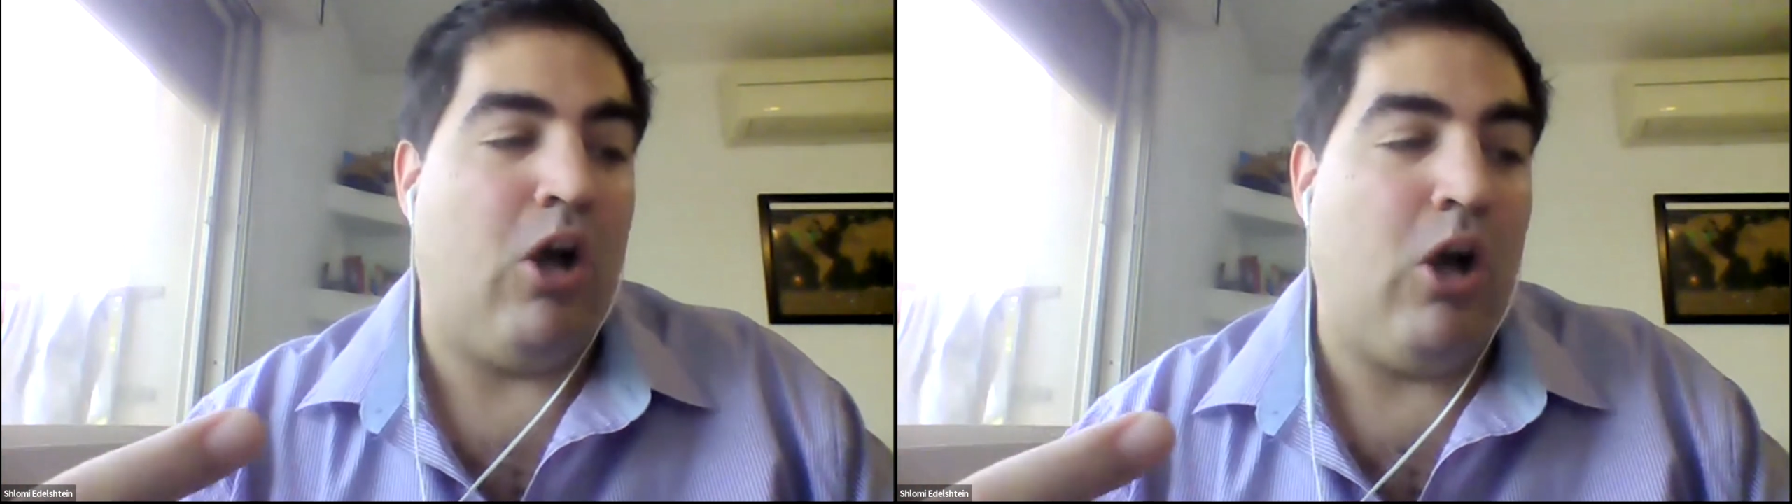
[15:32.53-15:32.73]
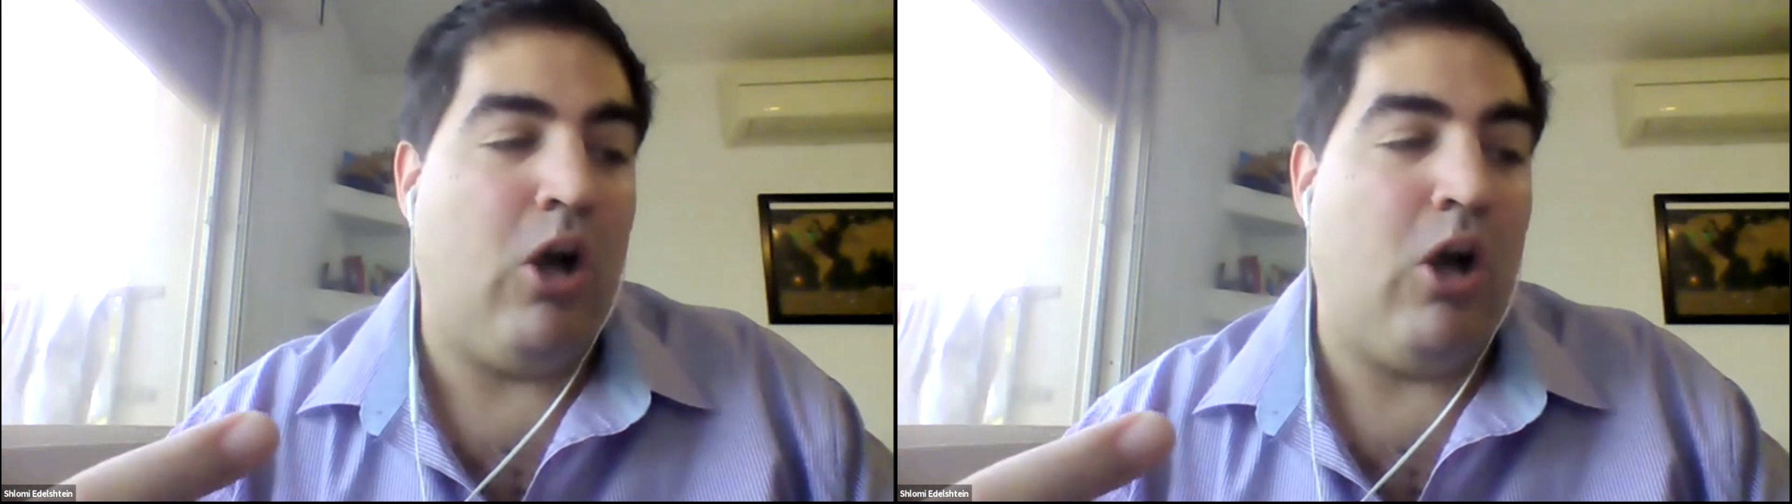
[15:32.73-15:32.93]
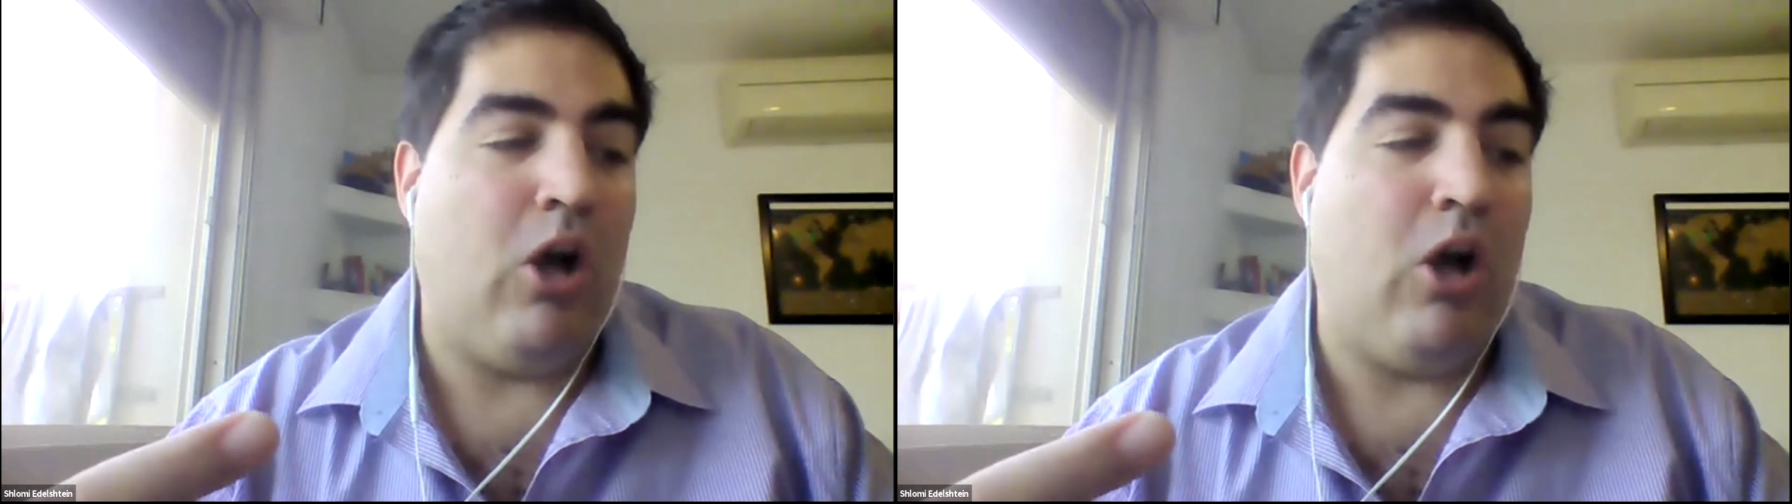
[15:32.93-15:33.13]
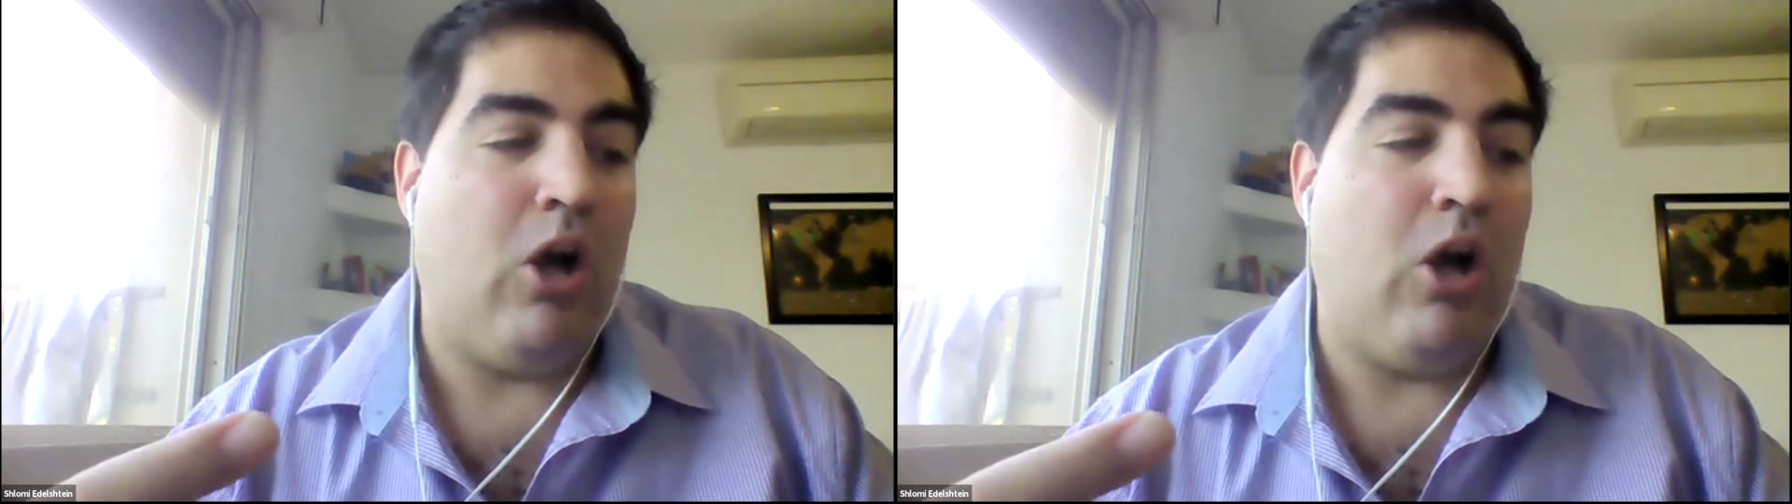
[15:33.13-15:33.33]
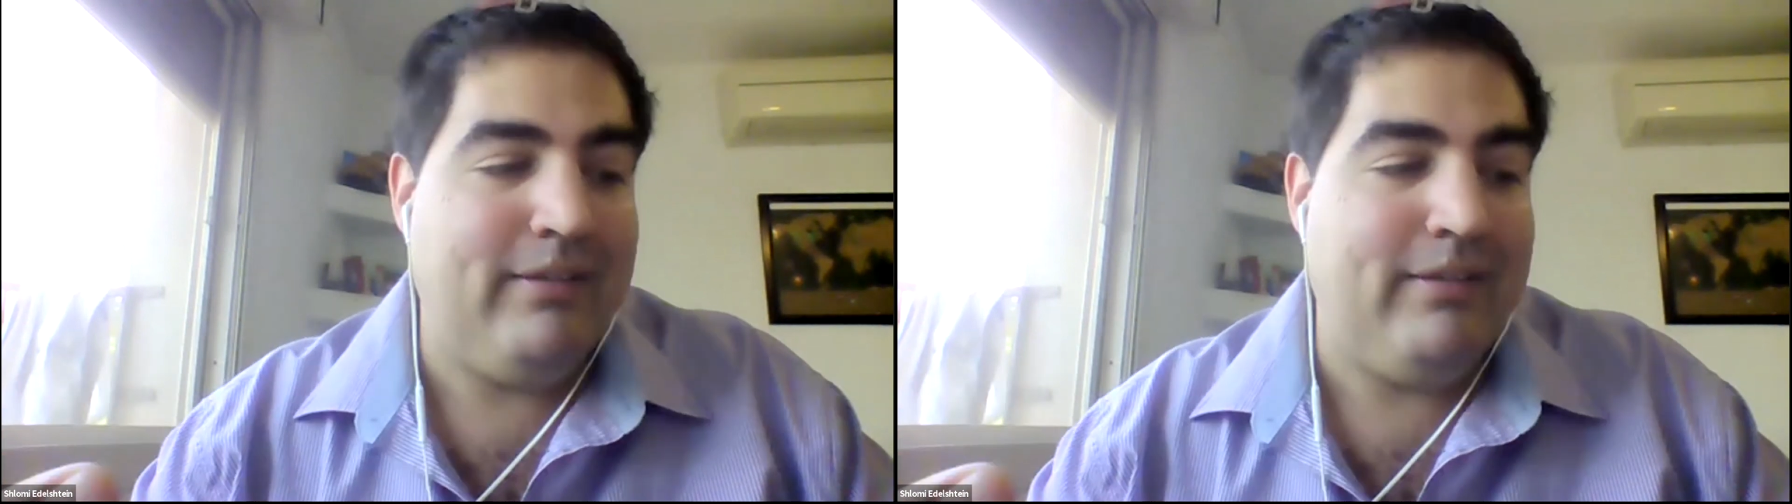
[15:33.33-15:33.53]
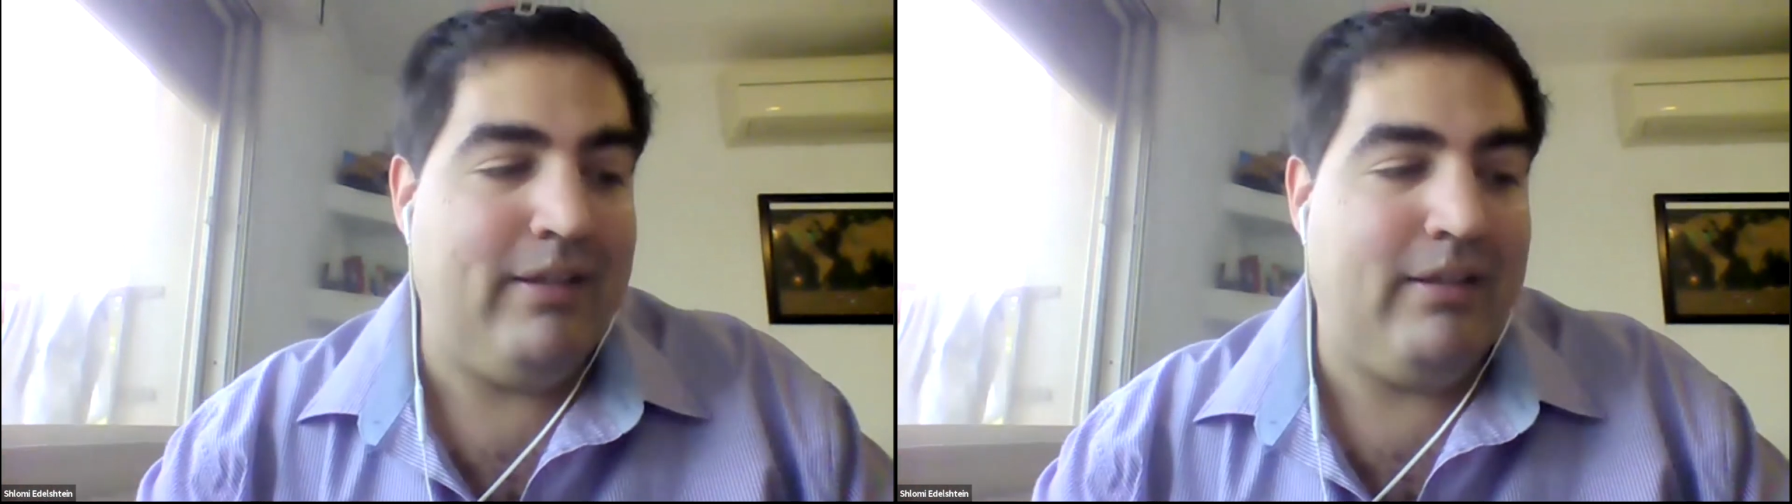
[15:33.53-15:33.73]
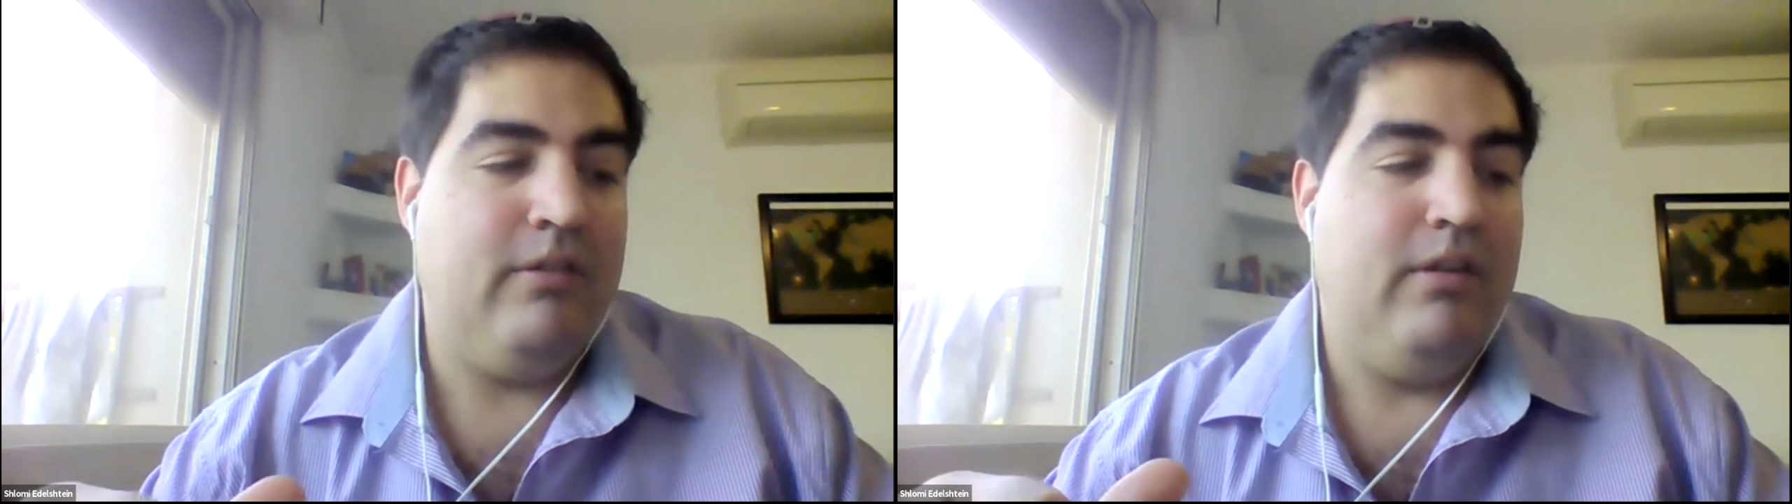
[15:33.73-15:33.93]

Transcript: the option to edit,